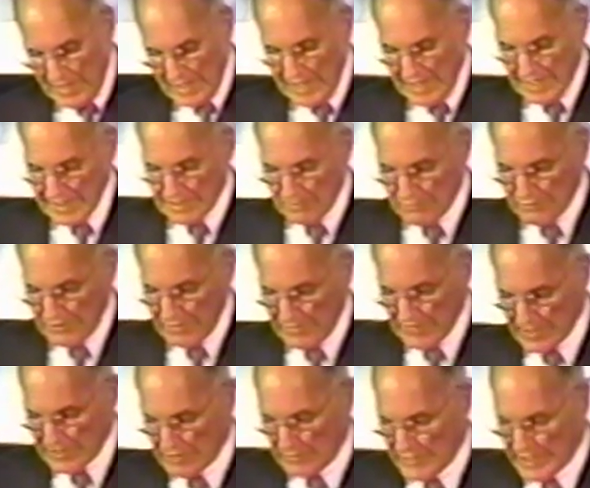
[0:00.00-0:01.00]
had the
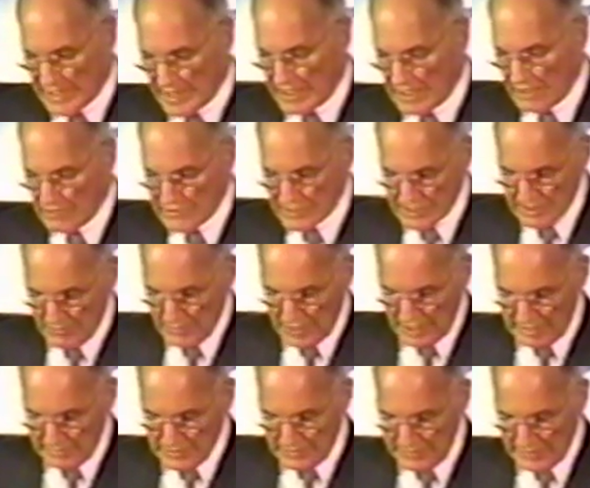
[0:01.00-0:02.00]
privilege of being close to
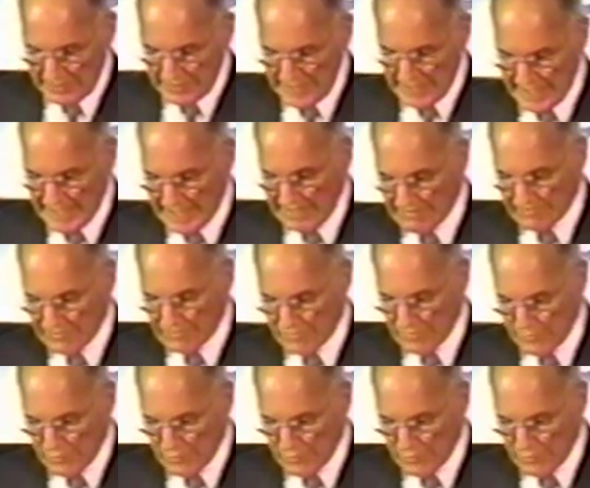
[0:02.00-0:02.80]
Bob and Mary Galvin for